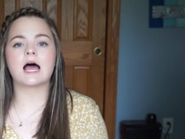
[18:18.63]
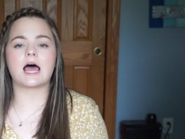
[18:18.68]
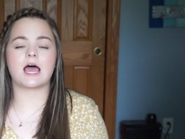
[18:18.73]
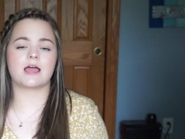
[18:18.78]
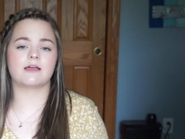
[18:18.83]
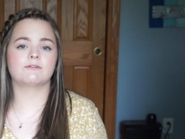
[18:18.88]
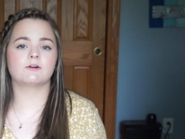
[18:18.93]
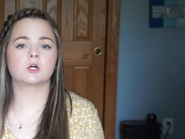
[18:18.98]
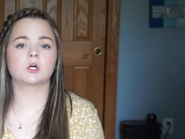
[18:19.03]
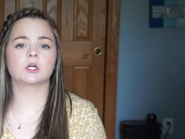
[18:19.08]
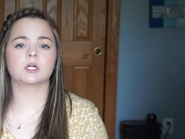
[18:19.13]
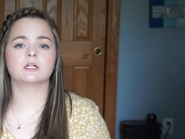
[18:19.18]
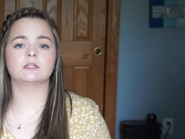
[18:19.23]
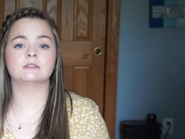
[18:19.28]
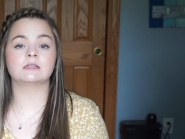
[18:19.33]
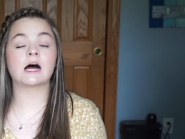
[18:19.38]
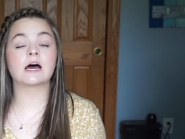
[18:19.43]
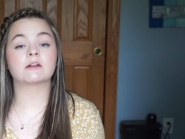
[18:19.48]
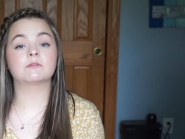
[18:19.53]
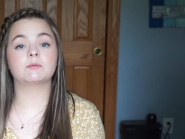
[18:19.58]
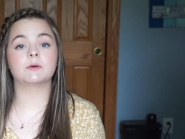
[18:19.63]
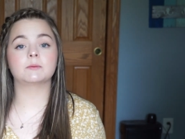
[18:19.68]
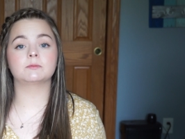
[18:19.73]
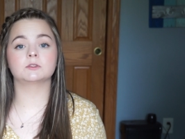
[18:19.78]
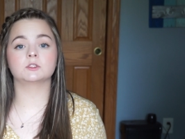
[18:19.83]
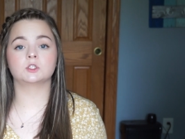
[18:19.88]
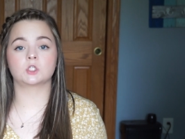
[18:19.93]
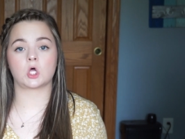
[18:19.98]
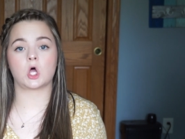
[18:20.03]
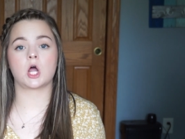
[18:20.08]
I've heard a lot of
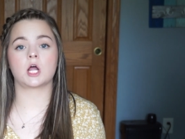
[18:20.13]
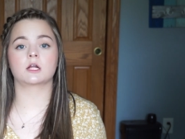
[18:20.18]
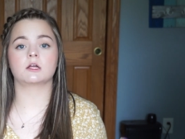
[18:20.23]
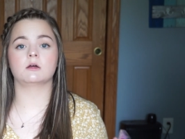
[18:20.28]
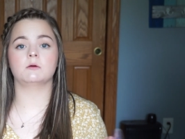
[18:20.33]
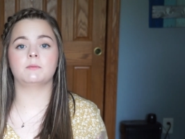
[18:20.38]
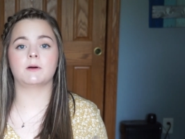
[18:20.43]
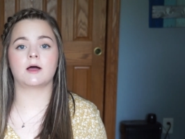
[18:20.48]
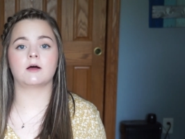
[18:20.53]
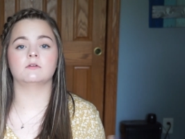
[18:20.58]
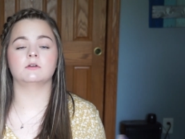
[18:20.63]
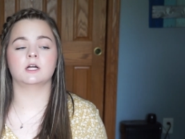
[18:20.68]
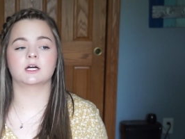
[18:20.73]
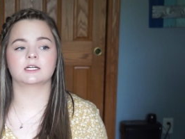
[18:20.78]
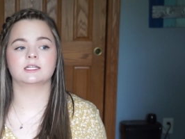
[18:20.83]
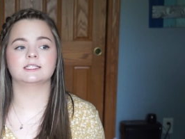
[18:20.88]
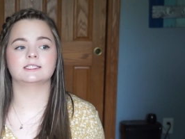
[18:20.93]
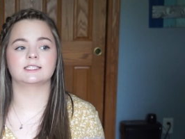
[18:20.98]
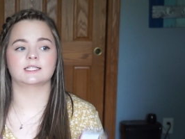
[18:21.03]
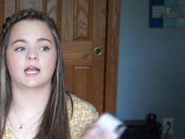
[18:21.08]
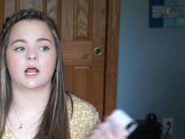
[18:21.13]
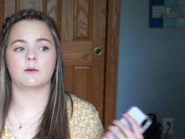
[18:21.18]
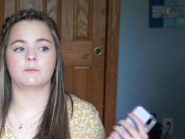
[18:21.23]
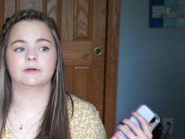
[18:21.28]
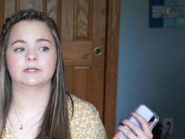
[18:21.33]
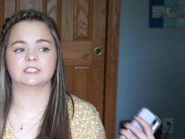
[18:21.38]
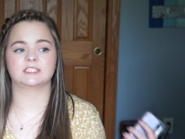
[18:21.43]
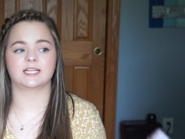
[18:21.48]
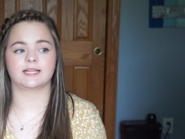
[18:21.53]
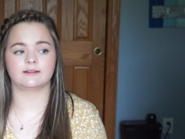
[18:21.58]
people talk about Nuckies and how
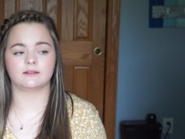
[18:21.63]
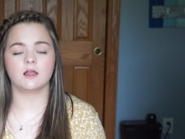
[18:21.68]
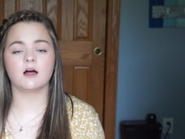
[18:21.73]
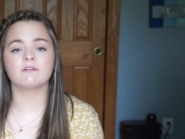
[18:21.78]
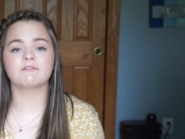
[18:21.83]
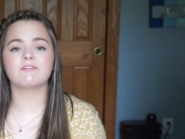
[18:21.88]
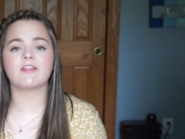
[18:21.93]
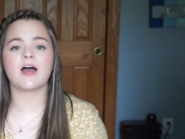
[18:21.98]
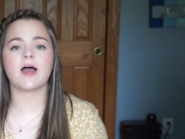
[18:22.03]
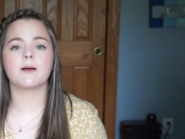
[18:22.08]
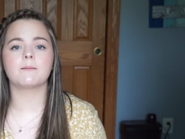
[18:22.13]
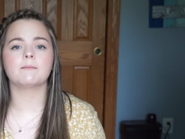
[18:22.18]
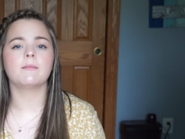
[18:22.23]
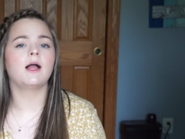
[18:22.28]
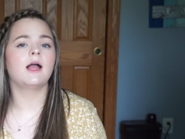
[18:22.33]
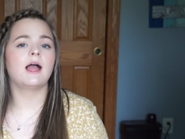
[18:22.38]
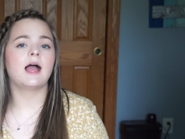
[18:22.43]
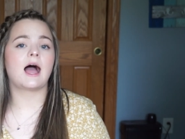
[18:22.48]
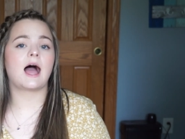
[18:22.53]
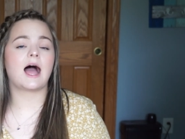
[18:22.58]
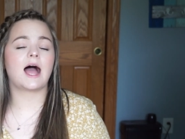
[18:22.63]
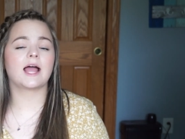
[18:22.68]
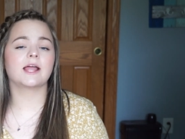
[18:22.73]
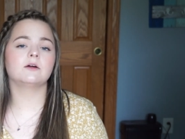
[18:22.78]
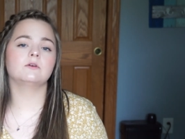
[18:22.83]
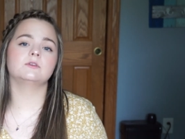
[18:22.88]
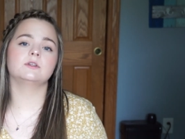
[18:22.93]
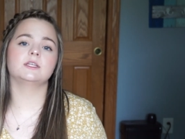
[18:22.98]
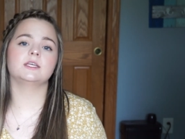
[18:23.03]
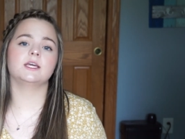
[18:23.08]
much they love them.
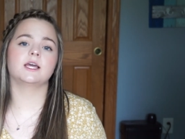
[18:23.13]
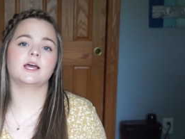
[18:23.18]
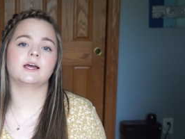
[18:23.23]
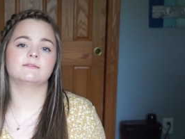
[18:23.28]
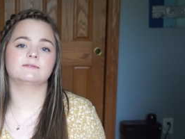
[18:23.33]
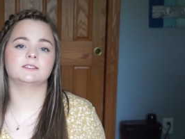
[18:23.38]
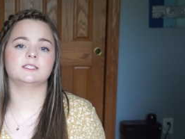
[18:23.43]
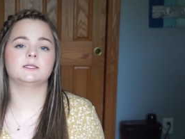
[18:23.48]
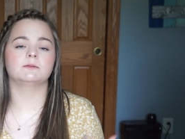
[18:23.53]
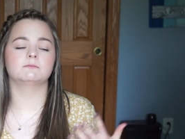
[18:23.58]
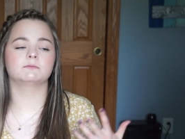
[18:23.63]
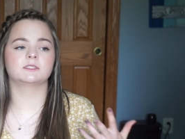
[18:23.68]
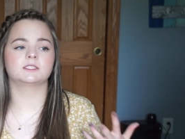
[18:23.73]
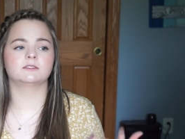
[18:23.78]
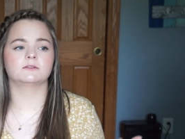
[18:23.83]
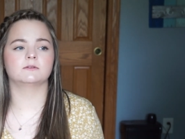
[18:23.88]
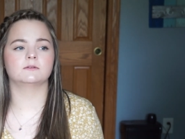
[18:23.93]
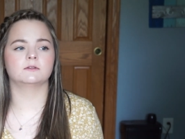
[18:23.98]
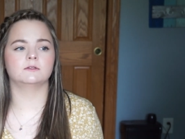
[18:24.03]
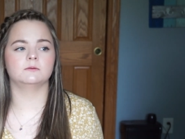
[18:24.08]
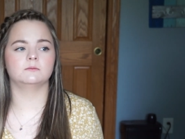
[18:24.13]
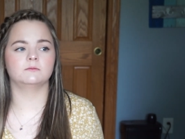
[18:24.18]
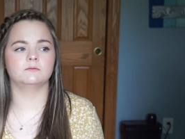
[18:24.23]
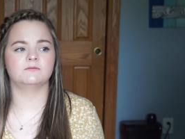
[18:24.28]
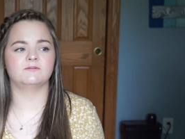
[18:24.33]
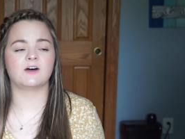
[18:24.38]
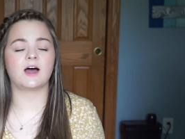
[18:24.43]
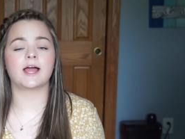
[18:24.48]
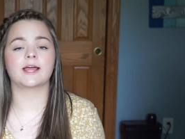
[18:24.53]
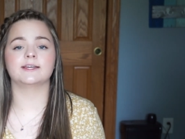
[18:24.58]
I only have seemed to
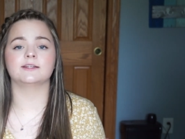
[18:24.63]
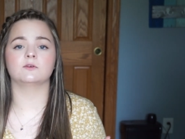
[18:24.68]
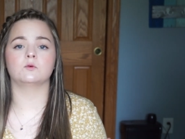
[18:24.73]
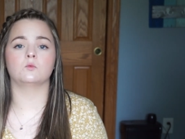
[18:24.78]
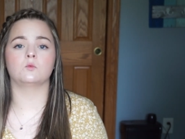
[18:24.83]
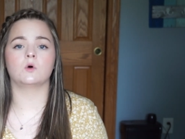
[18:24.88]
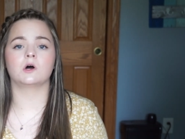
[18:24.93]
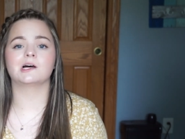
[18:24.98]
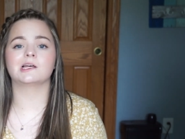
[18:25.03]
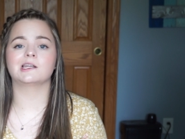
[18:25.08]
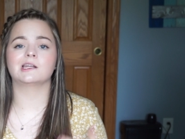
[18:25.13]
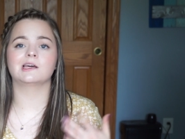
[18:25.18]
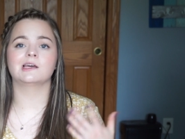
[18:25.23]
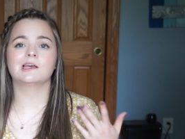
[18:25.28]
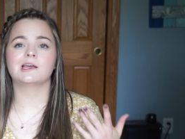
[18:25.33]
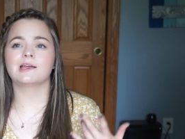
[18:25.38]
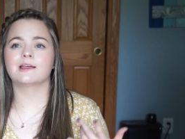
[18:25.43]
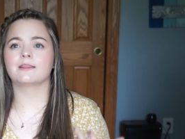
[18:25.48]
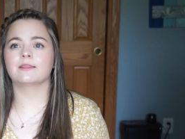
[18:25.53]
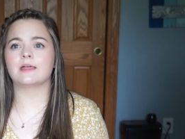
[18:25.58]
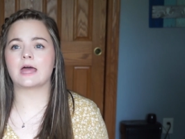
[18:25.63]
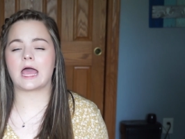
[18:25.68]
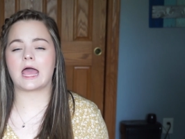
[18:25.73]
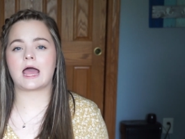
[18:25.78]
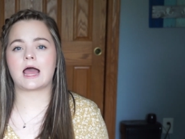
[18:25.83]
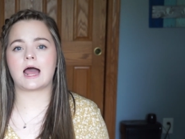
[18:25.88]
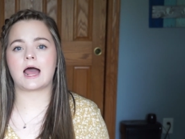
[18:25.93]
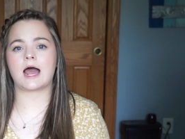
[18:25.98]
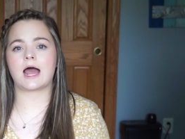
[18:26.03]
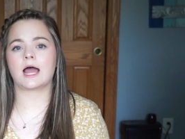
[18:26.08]
find one
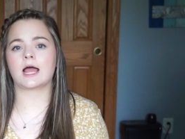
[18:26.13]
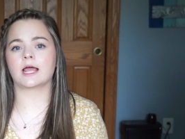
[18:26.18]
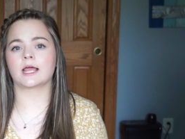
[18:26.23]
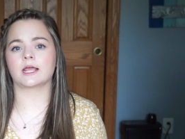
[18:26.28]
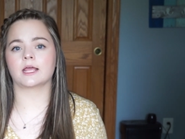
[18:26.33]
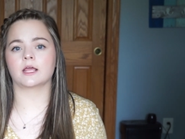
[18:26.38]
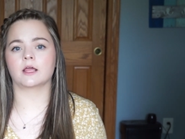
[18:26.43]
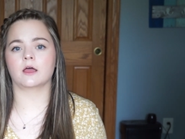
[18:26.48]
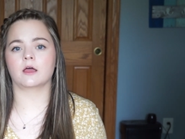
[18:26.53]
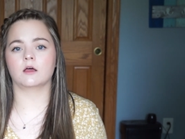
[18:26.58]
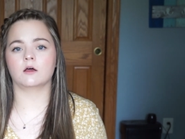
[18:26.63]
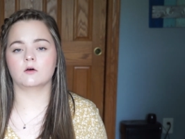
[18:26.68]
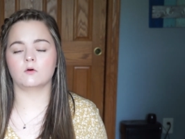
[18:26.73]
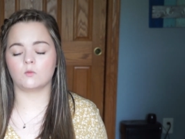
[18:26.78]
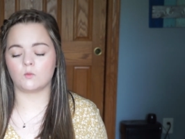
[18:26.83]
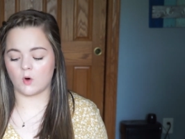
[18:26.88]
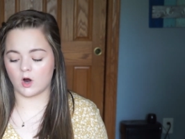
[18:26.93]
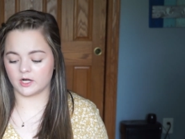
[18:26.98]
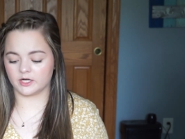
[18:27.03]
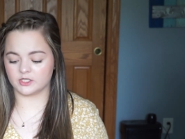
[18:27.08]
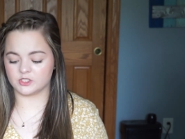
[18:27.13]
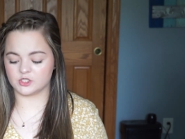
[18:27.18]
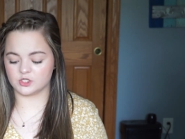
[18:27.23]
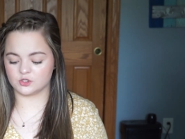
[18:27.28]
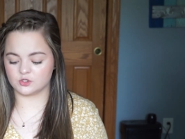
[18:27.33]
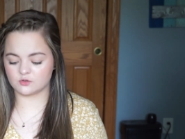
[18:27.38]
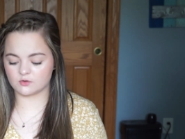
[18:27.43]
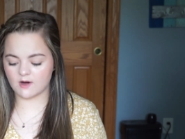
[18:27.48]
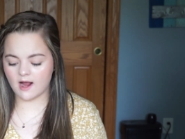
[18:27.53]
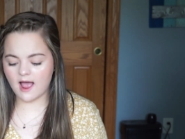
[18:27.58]
that I wanted
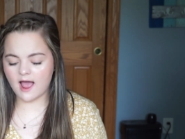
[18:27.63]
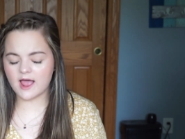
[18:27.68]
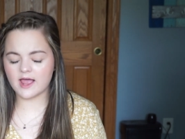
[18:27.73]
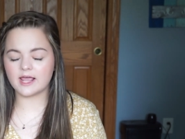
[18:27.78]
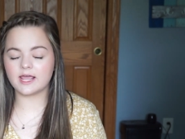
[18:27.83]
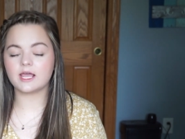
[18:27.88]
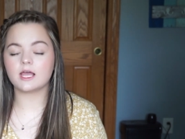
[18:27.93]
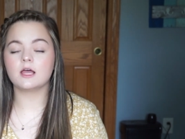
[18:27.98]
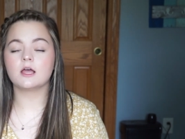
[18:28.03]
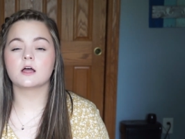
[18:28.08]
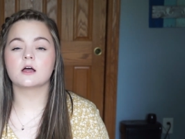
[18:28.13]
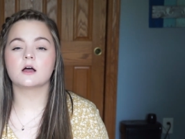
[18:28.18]
to try